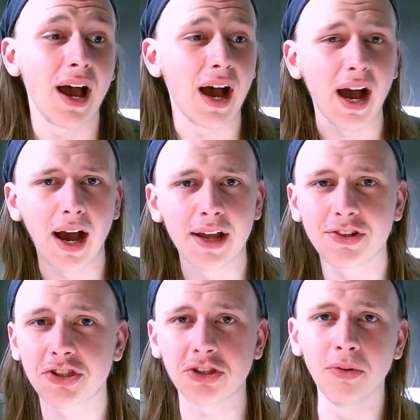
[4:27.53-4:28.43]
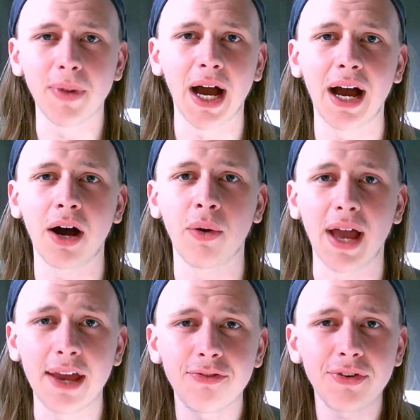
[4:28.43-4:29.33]
And somehow,
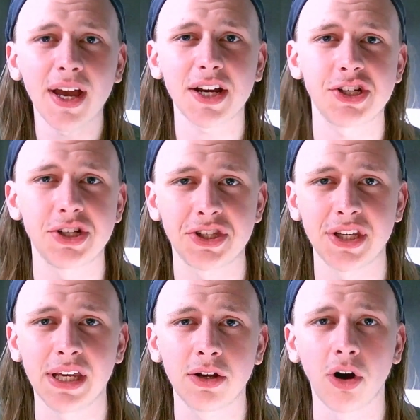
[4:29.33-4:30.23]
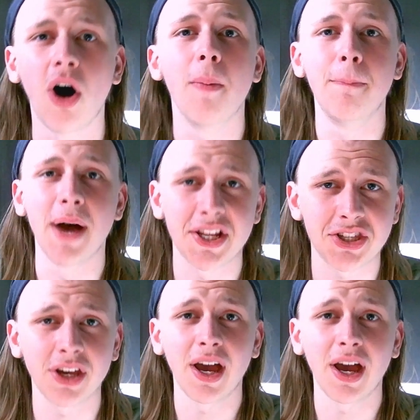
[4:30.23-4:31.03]
every action scene got better